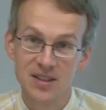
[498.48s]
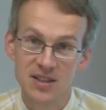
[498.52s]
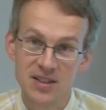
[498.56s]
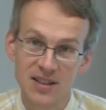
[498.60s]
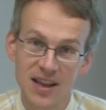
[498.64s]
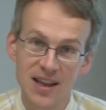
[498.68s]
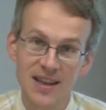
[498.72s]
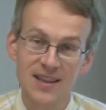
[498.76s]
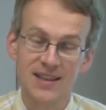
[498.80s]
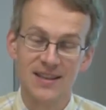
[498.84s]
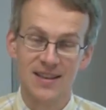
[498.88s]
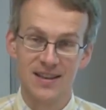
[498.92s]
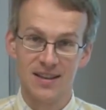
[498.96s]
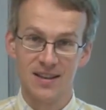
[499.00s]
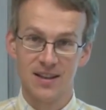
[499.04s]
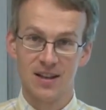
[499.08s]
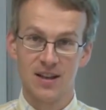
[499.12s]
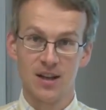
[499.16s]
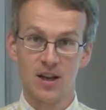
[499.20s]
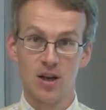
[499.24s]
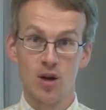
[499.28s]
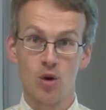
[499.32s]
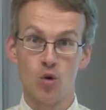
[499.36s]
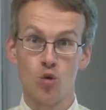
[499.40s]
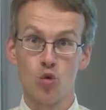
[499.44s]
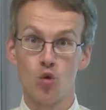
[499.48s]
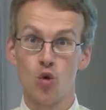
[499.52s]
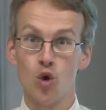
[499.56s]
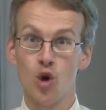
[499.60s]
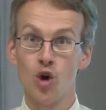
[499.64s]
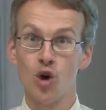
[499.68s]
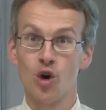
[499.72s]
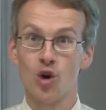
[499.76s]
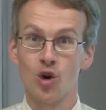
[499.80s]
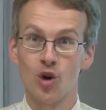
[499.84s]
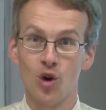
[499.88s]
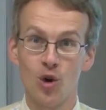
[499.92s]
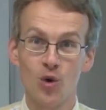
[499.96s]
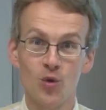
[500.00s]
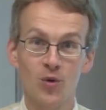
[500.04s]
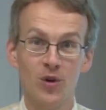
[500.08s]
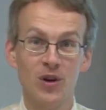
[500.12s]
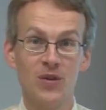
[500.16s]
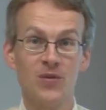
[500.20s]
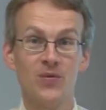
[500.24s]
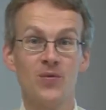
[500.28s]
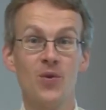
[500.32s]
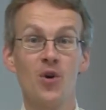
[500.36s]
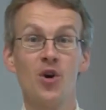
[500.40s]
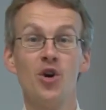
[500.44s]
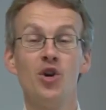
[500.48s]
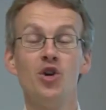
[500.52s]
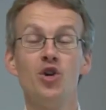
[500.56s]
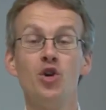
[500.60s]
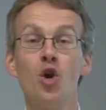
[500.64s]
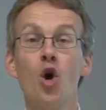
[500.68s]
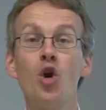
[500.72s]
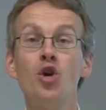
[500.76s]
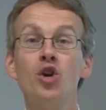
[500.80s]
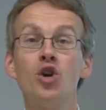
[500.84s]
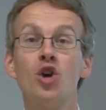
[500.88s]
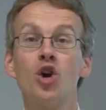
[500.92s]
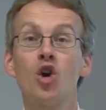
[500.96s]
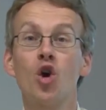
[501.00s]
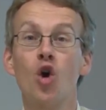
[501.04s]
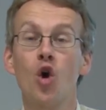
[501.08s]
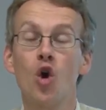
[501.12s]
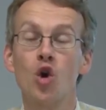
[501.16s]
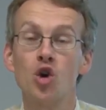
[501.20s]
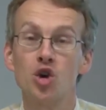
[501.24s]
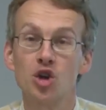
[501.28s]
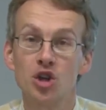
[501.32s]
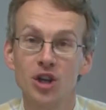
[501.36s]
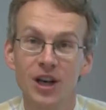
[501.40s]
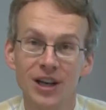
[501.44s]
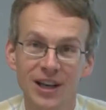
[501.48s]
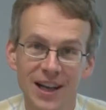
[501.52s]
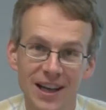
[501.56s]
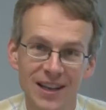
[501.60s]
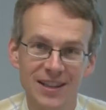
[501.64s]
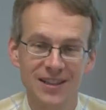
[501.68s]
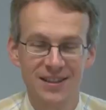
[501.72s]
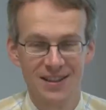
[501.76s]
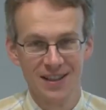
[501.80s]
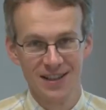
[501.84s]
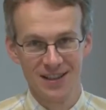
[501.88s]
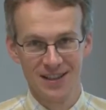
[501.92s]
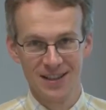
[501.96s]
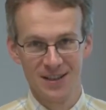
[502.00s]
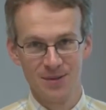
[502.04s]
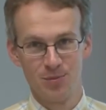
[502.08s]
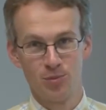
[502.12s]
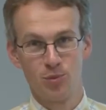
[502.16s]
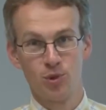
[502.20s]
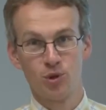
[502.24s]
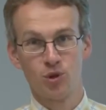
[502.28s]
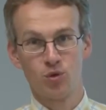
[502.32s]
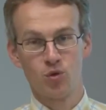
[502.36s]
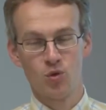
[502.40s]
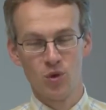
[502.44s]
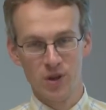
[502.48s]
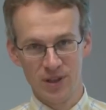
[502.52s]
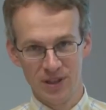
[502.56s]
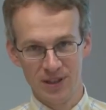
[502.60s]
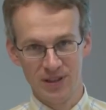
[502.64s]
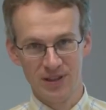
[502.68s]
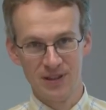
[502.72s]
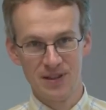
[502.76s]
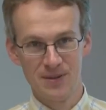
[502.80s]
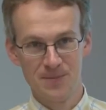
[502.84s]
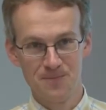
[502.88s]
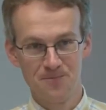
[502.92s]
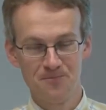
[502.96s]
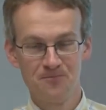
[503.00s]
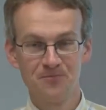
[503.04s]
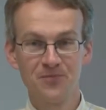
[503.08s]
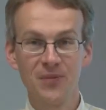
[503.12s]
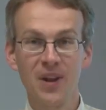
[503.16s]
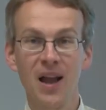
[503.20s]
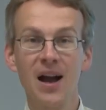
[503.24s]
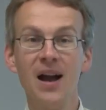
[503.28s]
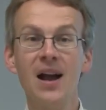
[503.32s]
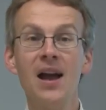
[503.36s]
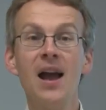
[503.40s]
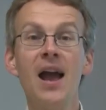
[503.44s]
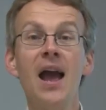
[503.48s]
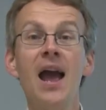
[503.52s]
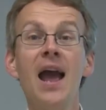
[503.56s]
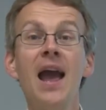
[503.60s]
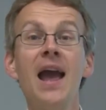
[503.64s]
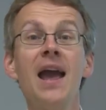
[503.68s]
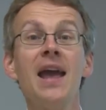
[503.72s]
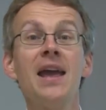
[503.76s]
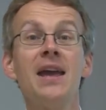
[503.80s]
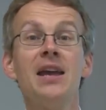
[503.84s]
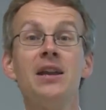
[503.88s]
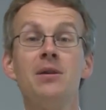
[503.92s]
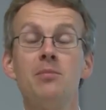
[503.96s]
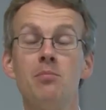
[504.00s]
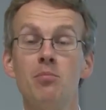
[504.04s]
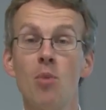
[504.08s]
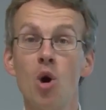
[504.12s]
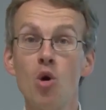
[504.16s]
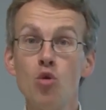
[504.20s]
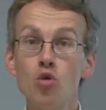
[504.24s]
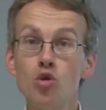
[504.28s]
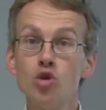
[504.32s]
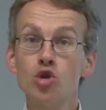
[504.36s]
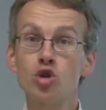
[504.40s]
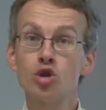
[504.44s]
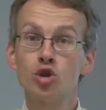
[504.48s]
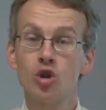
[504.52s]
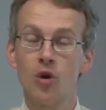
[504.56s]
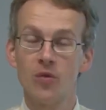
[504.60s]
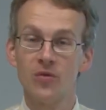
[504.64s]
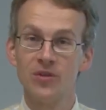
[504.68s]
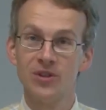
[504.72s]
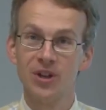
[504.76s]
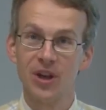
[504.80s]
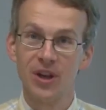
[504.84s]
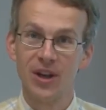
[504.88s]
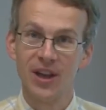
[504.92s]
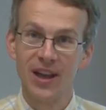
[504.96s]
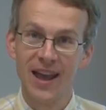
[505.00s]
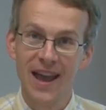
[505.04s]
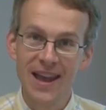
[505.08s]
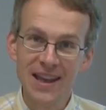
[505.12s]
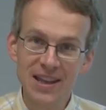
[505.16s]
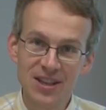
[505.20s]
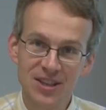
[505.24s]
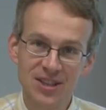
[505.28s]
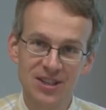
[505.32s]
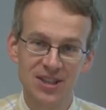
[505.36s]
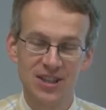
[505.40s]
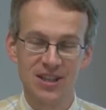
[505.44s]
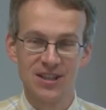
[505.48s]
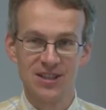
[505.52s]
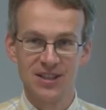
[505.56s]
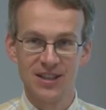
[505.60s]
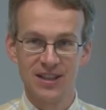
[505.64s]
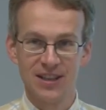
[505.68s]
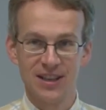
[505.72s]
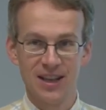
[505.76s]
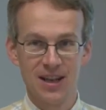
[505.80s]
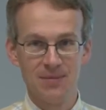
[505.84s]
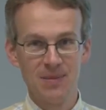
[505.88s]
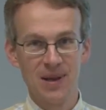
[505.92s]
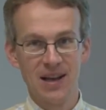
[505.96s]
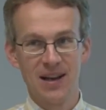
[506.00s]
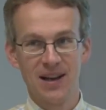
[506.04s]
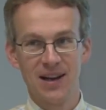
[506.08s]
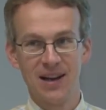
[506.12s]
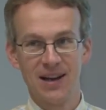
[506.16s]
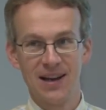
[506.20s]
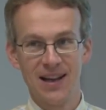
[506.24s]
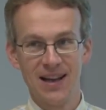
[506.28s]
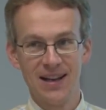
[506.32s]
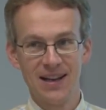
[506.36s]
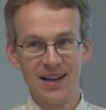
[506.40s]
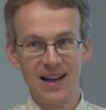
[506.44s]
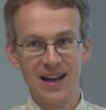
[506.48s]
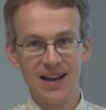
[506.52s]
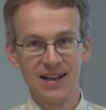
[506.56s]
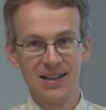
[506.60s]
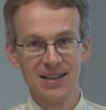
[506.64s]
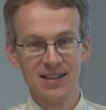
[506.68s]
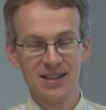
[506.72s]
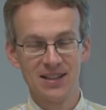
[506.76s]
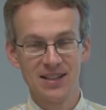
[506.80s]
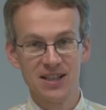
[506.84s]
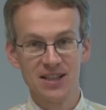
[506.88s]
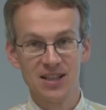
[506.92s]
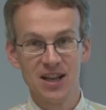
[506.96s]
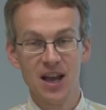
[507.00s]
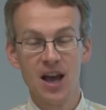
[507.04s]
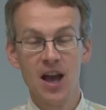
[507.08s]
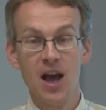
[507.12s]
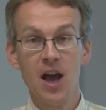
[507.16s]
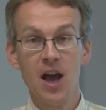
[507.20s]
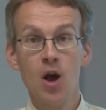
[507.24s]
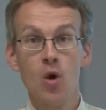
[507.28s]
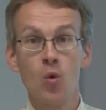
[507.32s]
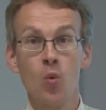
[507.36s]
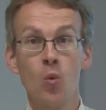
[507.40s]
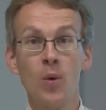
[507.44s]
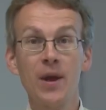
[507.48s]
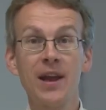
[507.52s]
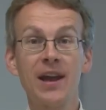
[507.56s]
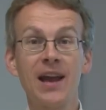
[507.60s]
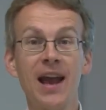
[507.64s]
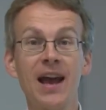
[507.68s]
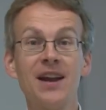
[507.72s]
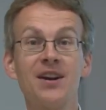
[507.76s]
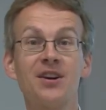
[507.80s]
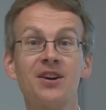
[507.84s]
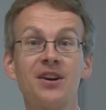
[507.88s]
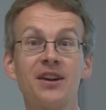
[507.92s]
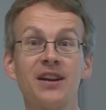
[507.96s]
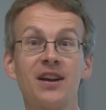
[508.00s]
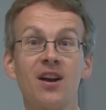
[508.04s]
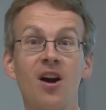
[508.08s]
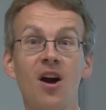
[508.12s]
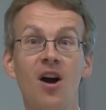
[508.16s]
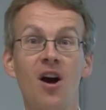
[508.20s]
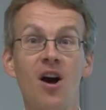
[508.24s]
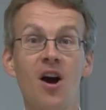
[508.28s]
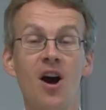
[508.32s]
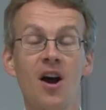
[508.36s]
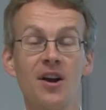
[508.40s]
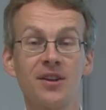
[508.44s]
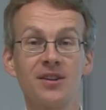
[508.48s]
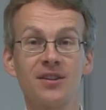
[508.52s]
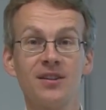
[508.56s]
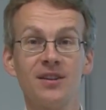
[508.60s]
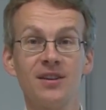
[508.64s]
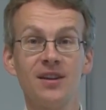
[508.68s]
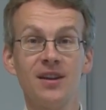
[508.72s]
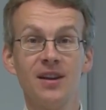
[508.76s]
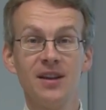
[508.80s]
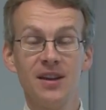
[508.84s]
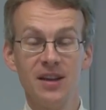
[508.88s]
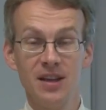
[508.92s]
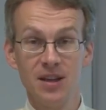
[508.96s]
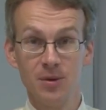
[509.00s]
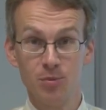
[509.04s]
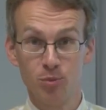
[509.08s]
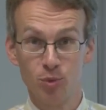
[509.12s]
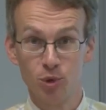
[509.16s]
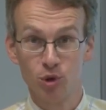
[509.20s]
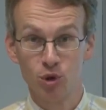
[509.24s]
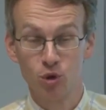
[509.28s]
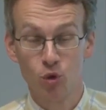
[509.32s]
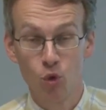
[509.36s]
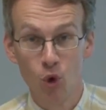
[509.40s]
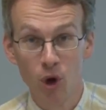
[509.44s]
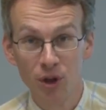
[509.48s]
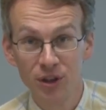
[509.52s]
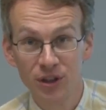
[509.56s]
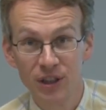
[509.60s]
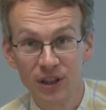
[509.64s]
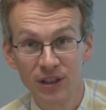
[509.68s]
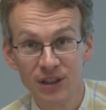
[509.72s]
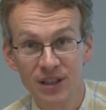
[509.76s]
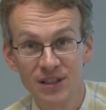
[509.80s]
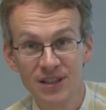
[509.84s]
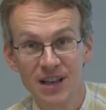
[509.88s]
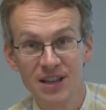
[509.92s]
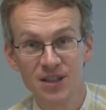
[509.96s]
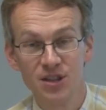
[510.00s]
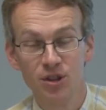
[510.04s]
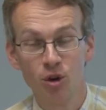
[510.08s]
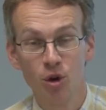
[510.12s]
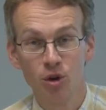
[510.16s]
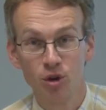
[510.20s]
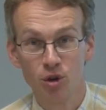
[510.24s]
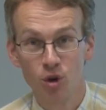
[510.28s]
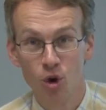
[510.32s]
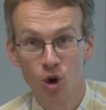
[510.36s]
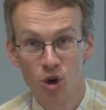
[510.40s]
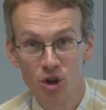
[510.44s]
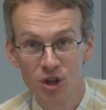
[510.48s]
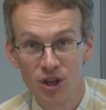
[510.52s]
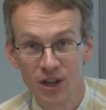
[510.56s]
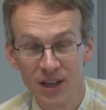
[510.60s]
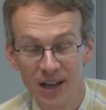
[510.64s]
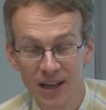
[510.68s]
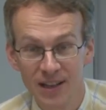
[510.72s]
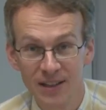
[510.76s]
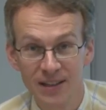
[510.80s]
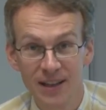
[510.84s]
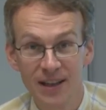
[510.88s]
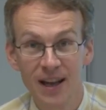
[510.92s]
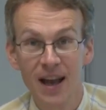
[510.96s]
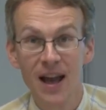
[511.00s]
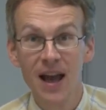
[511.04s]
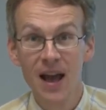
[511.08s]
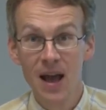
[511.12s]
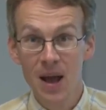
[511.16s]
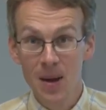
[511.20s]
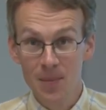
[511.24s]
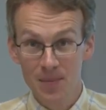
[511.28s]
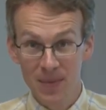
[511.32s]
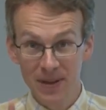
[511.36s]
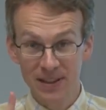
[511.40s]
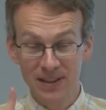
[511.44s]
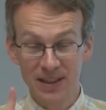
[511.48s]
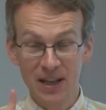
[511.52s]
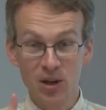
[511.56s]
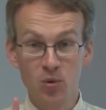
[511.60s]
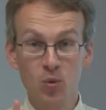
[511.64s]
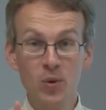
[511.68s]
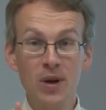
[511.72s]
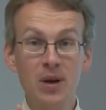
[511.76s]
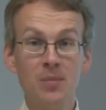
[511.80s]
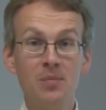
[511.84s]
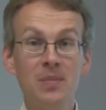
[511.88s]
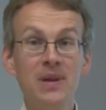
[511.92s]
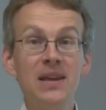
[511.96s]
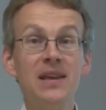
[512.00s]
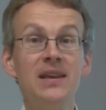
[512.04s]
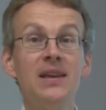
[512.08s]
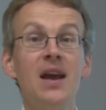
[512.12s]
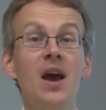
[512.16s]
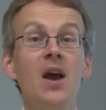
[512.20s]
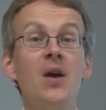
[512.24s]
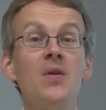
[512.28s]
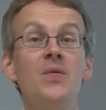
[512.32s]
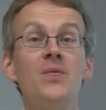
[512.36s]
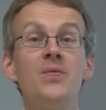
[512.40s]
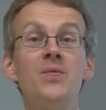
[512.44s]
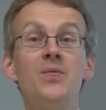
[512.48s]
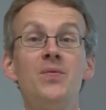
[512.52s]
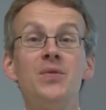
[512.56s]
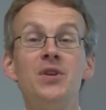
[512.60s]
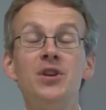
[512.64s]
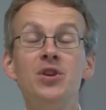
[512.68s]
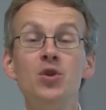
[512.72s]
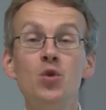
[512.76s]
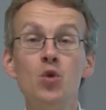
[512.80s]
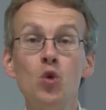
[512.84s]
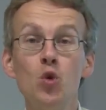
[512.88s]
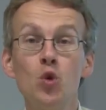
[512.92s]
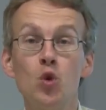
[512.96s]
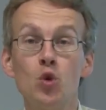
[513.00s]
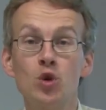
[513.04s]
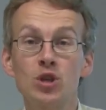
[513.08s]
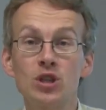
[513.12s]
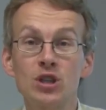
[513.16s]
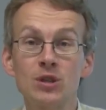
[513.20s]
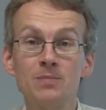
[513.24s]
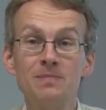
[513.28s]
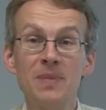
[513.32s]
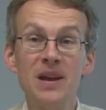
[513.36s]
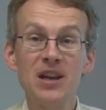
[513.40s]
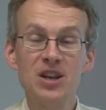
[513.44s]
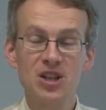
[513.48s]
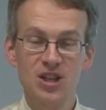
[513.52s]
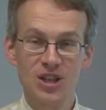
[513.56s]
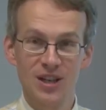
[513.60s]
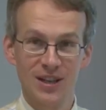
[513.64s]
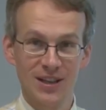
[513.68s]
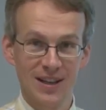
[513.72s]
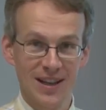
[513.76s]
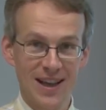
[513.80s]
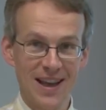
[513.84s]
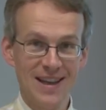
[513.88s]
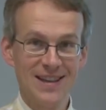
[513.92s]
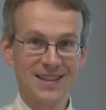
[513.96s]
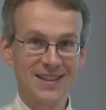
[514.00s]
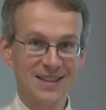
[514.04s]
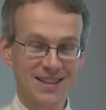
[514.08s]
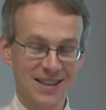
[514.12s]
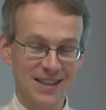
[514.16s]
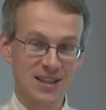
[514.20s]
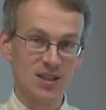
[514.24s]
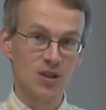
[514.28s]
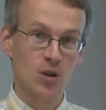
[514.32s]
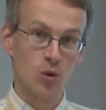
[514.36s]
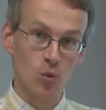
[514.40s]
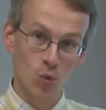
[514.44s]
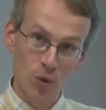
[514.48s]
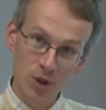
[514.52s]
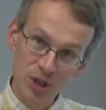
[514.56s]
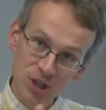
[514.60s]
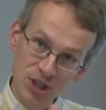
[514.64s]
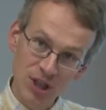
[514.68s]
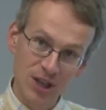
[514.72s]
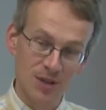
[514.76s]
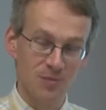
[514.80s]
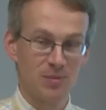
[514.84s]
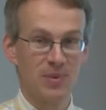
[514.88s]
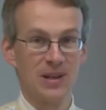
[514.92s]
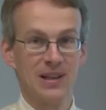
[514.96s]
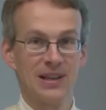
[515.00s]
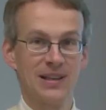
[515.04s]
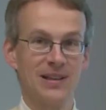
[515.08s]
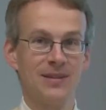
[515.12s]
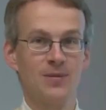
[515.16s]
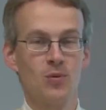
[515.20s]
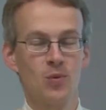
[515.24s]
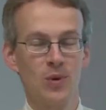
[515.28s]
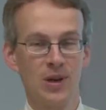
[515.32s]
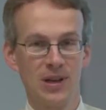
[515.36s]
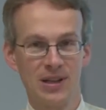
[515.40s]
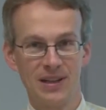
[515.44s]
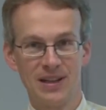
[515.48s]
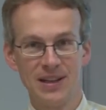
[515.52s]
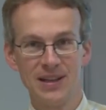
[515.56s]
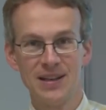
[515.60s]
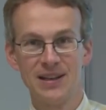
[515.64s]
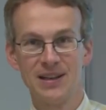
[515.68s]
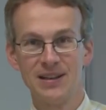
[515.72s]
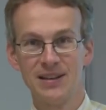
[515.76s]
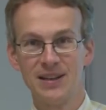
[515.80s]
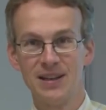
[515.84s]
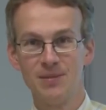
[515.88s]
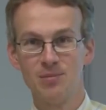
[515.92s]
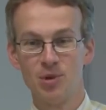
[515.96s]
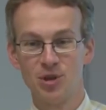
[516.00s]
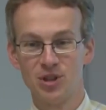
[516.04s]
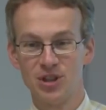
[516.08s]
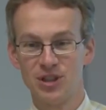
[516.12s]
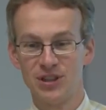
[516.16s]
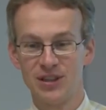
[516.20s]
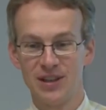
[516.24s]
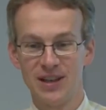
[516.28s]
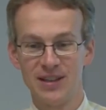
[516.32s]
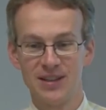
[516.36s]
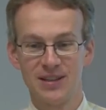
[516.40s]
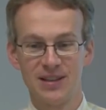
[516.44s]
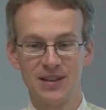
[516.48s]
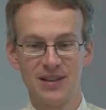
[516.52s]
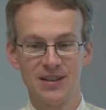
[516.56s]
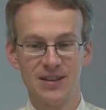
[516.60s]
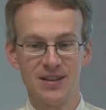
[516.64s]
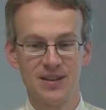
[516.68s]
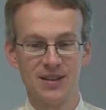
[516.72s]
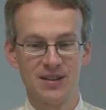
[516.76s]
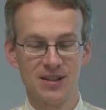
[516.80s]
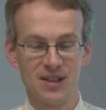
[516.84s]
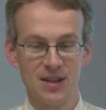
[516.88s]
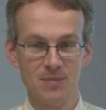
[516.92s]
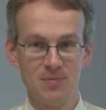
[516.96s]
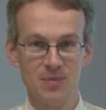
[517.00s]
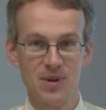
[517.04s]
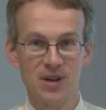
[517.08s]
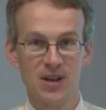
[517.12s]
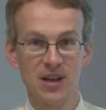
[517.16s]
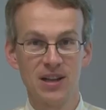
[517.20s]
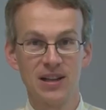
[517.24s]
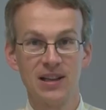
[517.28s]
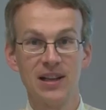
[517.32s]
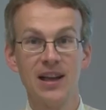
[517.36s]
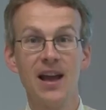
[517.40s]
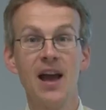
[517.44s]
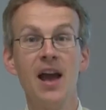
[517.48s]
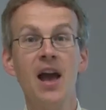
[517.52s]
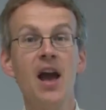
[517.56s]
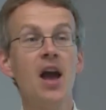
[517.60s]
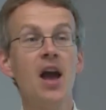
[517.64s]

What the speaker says: saying work only for non-correlating input quantities. In most of the cases in chemical analysis, we can regard input quantities as non-correlating, but there will be few special cases, which I will then demonstrate separately,